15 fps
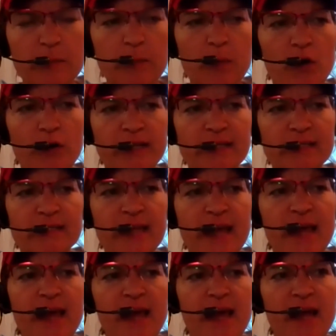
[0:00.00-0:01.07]
parties,
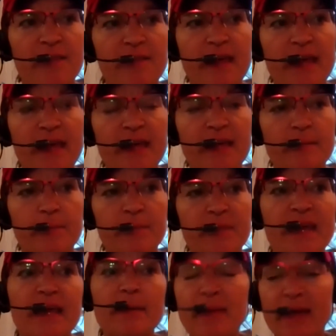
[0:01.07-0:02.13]
and
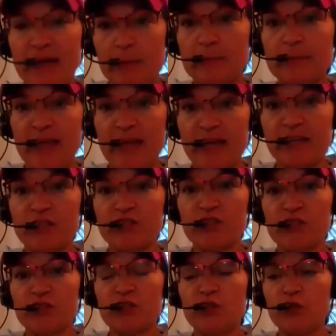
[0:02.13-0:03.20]
they made a
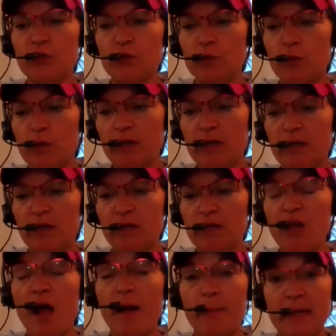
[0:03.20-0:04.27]
pledge to
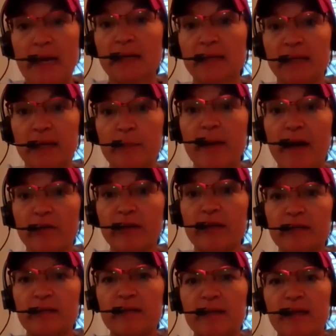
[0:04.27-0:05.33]
not be ugly about
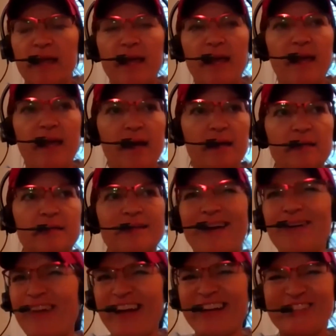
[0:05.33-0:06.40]
it. And
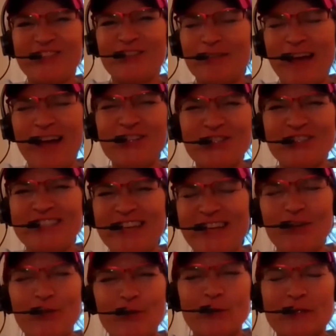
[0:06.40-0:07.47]
I should
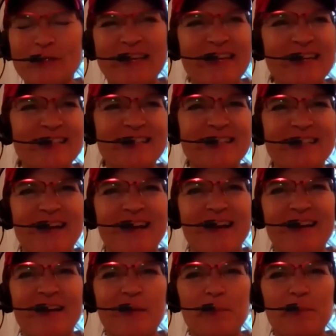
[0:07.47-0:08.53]
send you those links
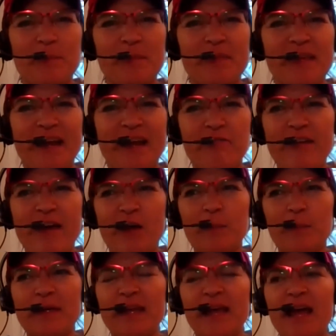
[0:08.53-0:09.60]
that I
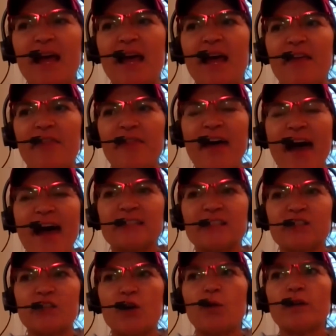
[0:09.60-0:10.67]
found, but that
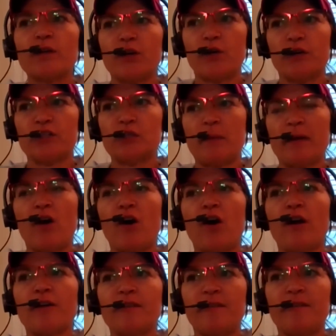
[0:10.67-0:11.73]
so encouraged my
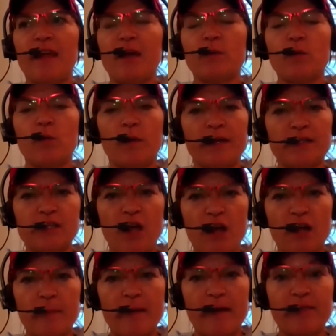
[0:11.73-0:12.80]
heart that they would want to
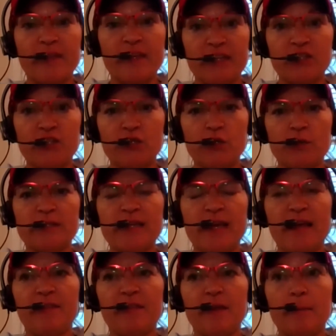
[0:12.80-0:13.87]
talk about the issues
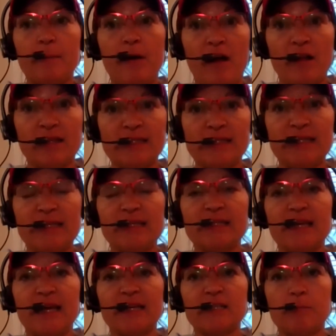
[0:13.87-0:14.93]
and the
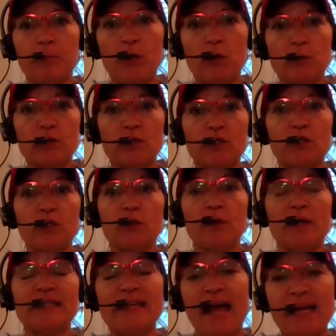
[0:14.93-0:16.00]
policies as opposed to
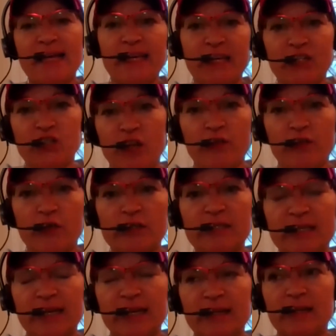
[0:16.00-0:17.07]
attacking each other
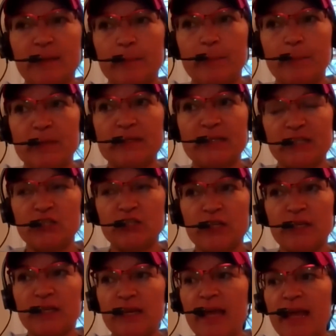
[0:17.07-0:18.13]
to get the
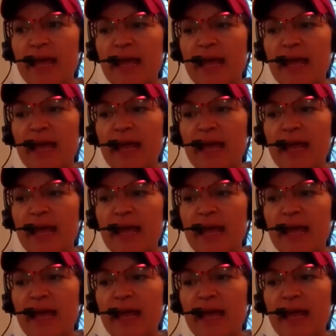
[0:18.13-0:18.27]
position.